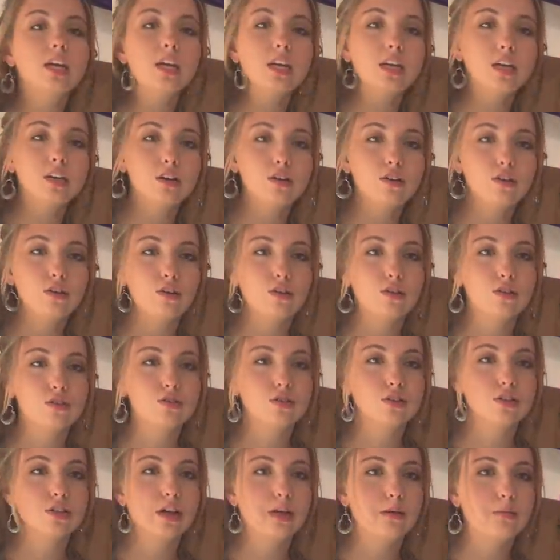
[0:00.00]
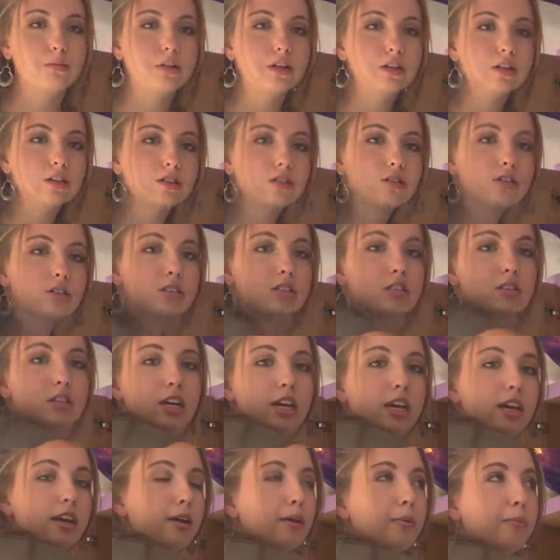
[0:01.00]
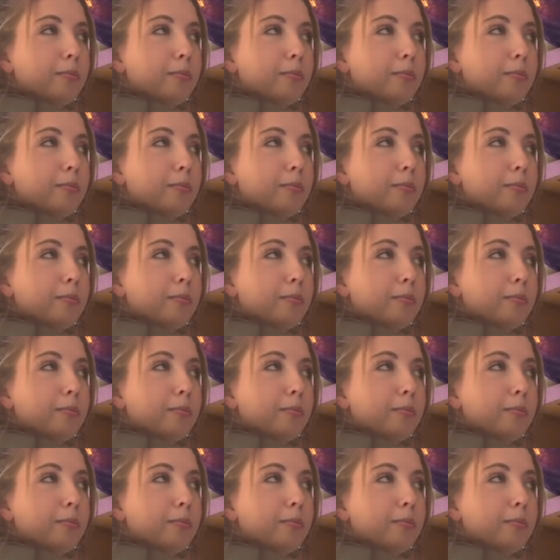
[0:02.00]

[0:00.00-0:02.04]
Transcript: I need to go grocery shopping so just like